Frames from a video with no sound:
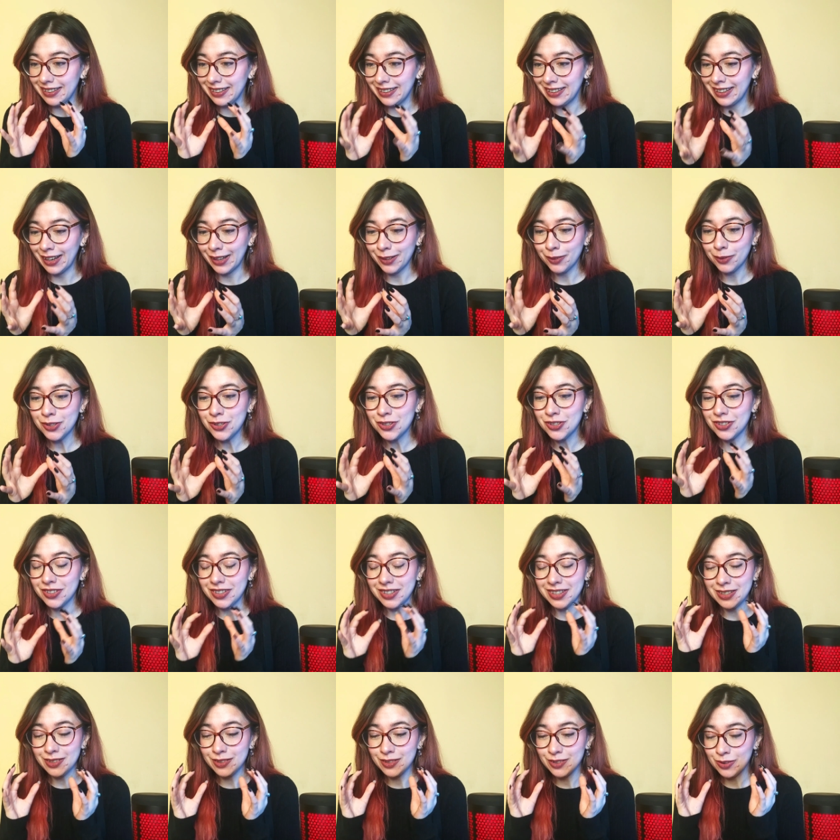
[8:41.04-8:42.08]
language
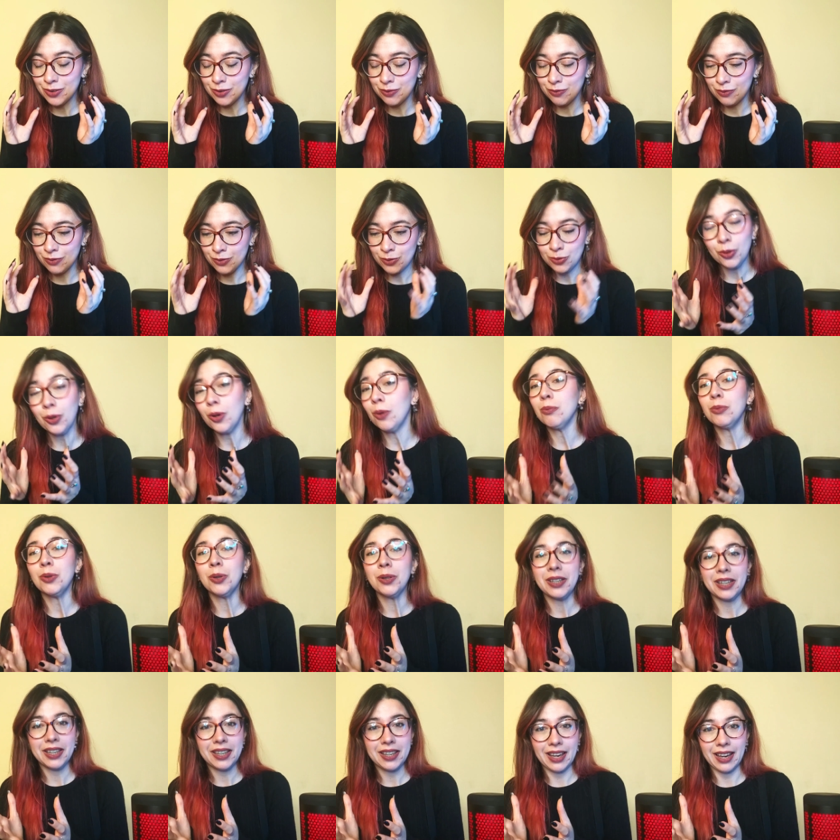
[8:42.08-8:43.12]
is to
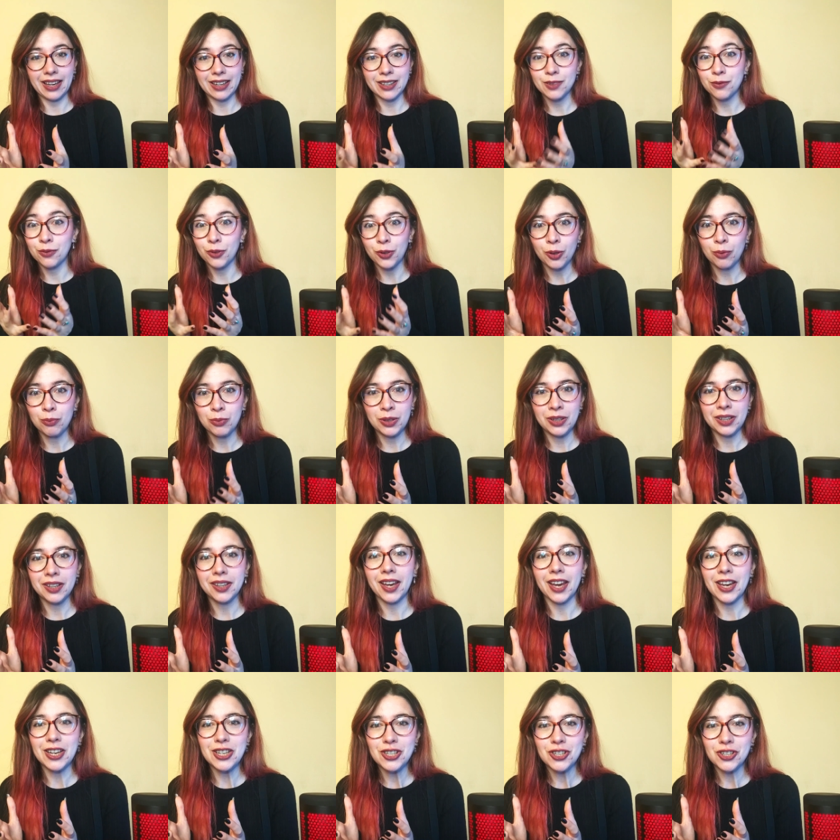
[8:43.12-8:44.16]
communicate, it's for
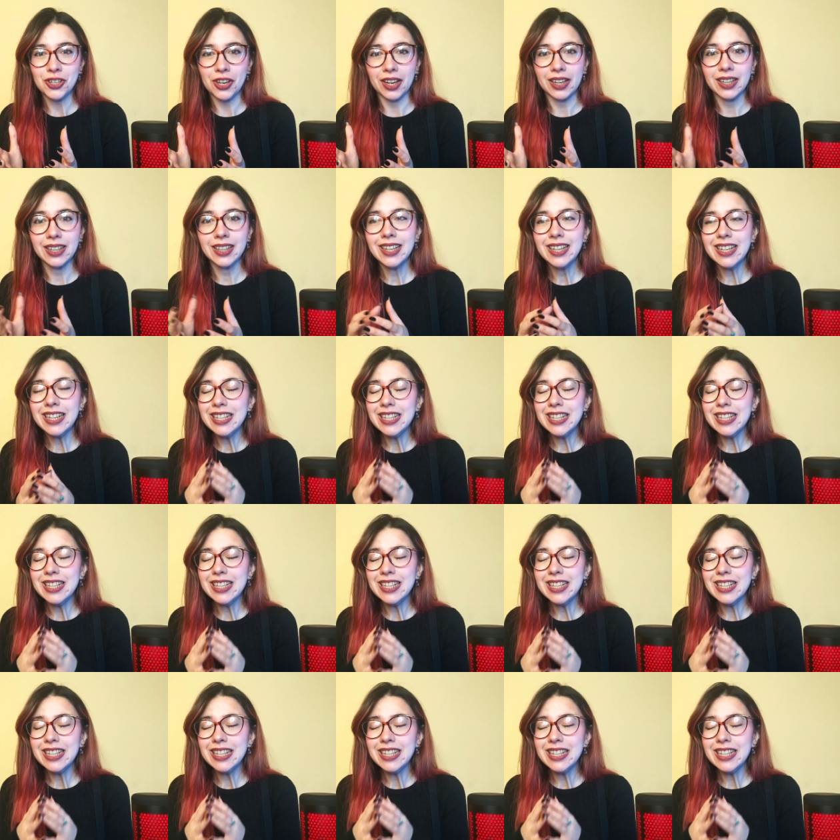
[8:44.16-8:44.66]
communication.